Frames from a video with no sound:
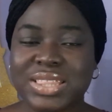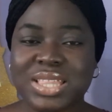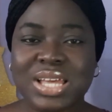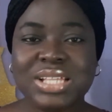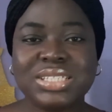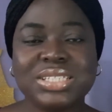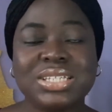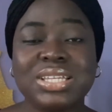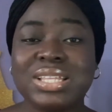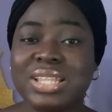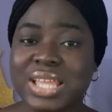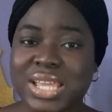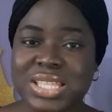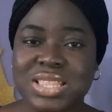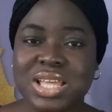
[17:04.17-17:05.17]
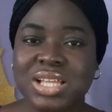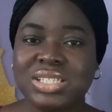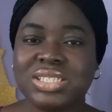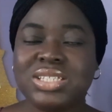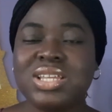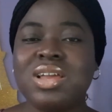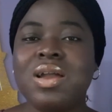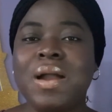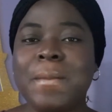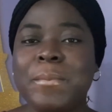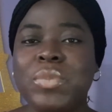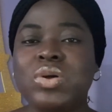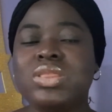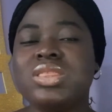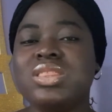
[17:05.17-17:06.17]
that, like that.
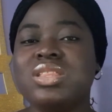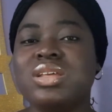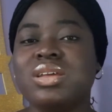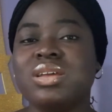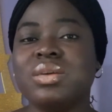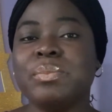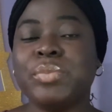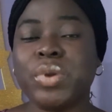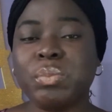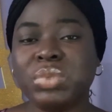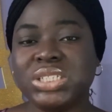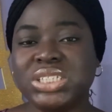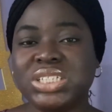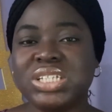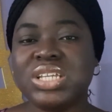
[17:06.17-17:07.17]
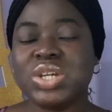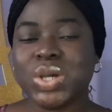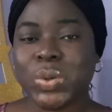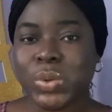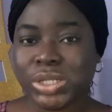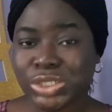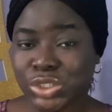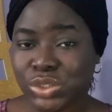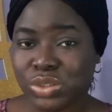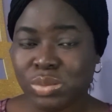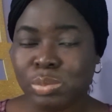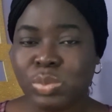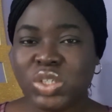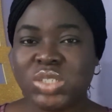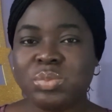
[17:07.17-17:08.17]
But the property in question
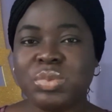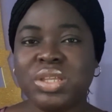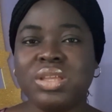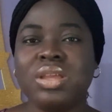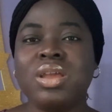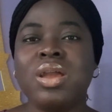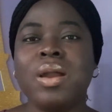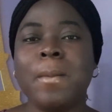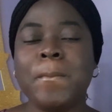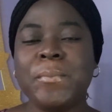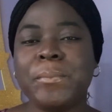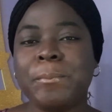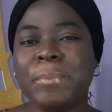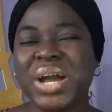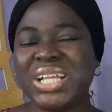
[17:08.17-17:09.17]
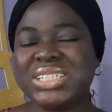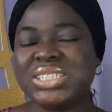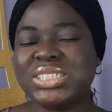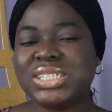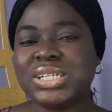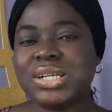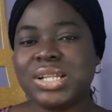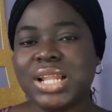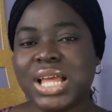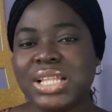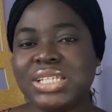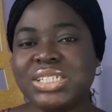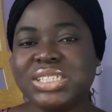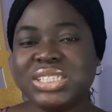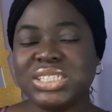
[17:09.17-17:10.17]
must be
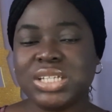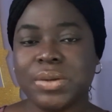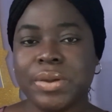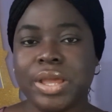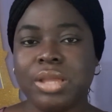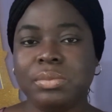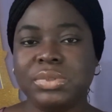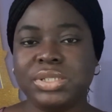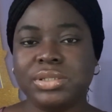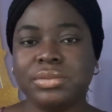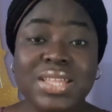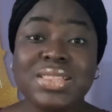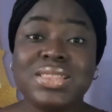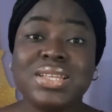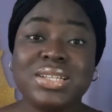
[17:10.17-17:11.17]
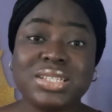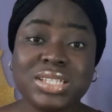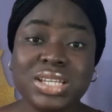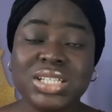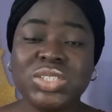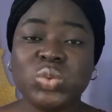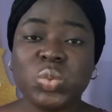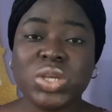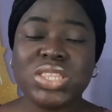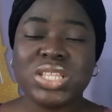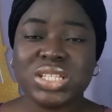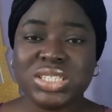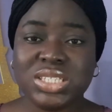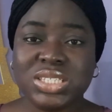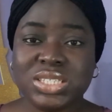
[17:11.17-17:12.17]
particularly described, and the date when the
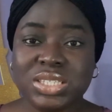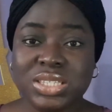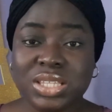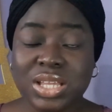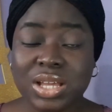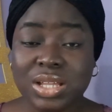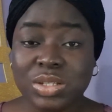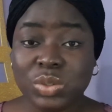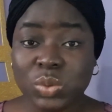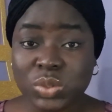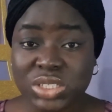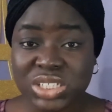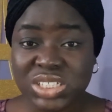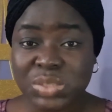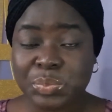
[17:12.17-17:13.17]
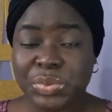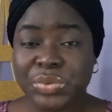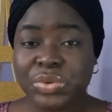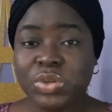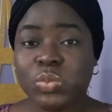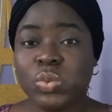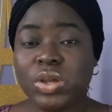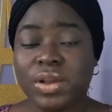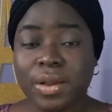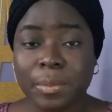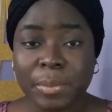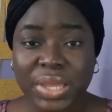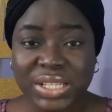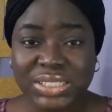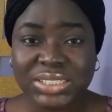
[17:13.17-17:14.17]
notice period will
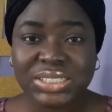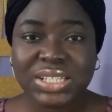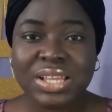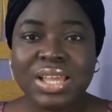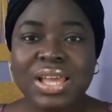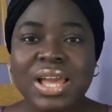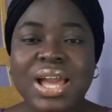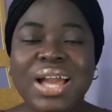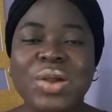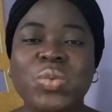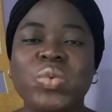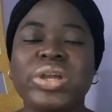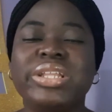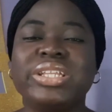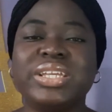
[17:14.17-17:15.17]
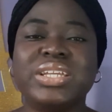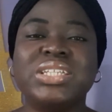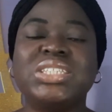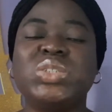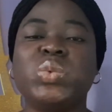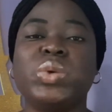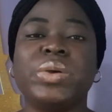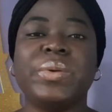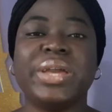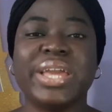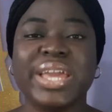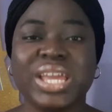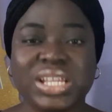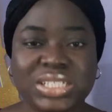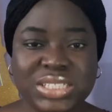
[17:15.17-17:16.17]
commence and when it will
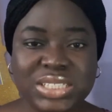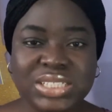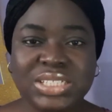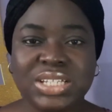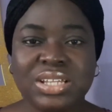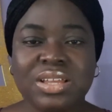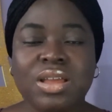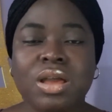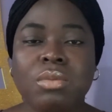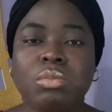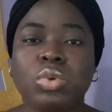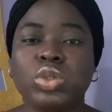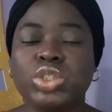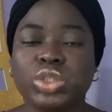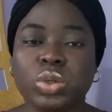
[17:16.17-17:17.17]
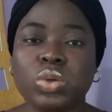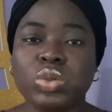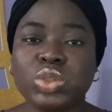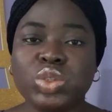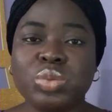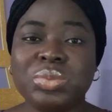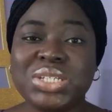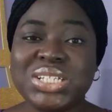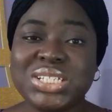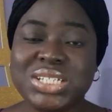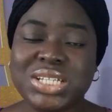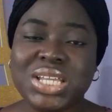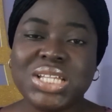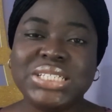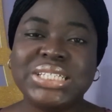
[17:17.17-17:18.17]
end must also be
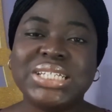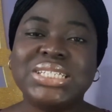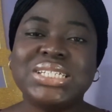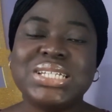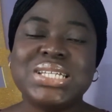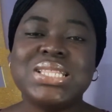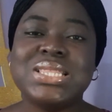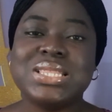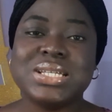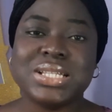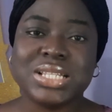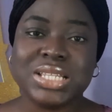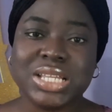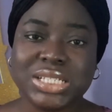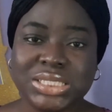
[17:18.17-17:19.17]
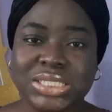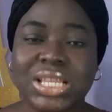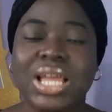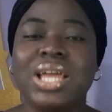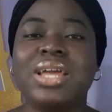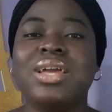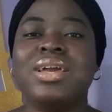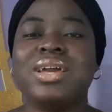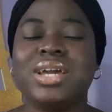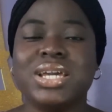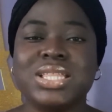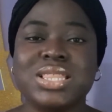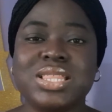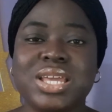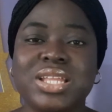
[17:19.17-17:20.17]
indicated in the letter,
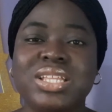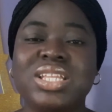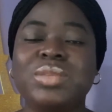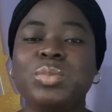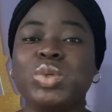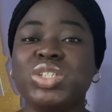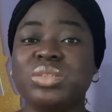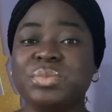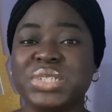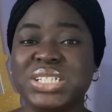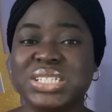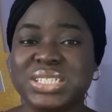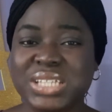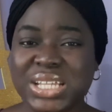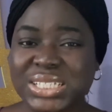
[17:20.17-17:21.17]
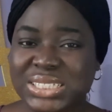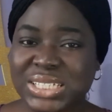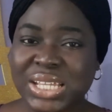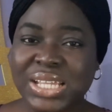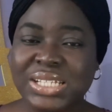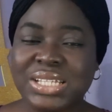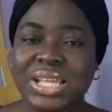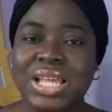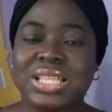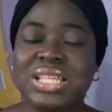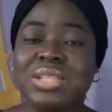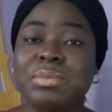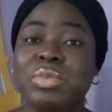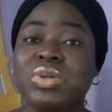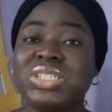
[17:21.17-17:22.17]
and then it must be dated and it
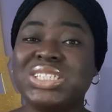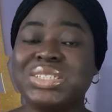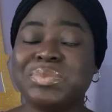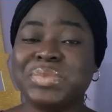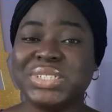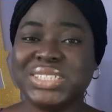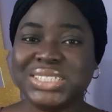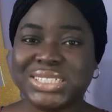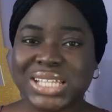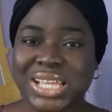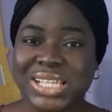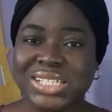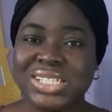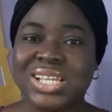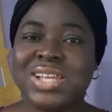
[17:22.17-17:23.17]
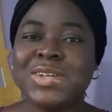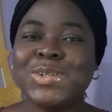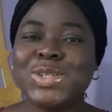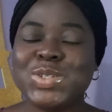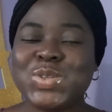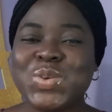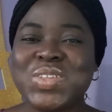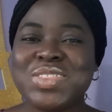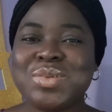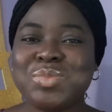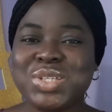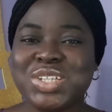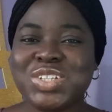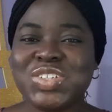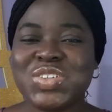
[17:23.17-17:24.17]
must be signed. So in the
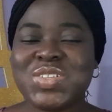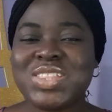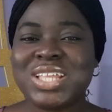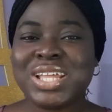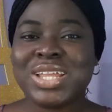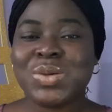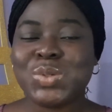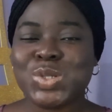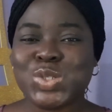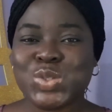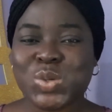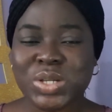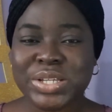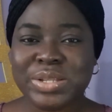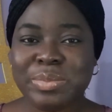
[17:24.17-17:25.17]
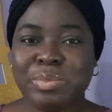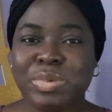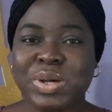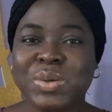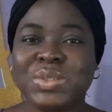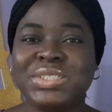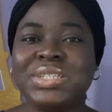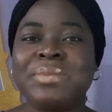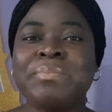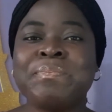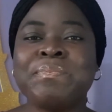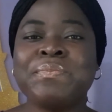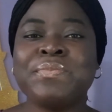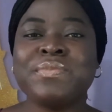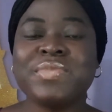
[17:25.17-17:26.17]
mediation that I was talking about,
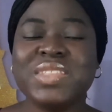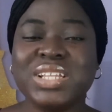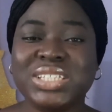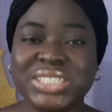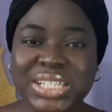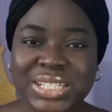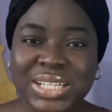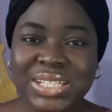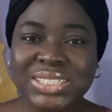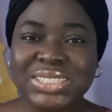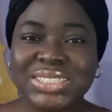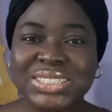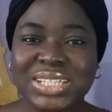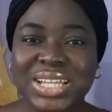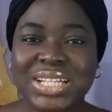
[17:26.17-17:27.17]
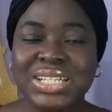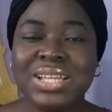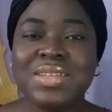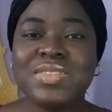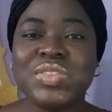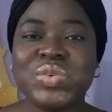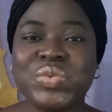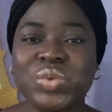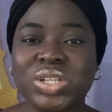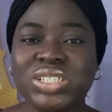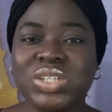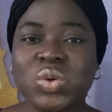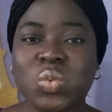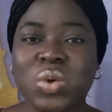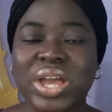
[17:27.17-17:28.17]
the tenant said the
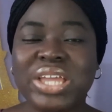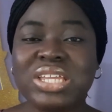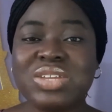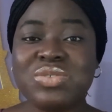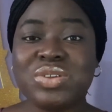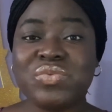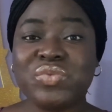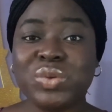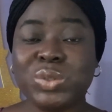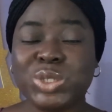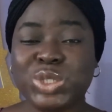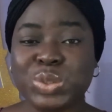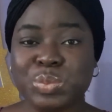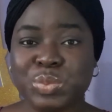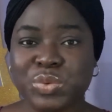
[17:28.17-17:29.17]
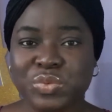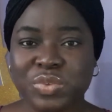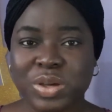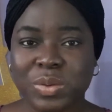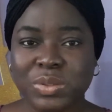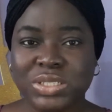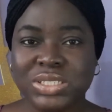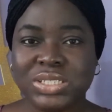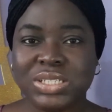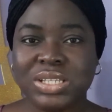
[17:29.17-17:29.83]
reason why he refused to move out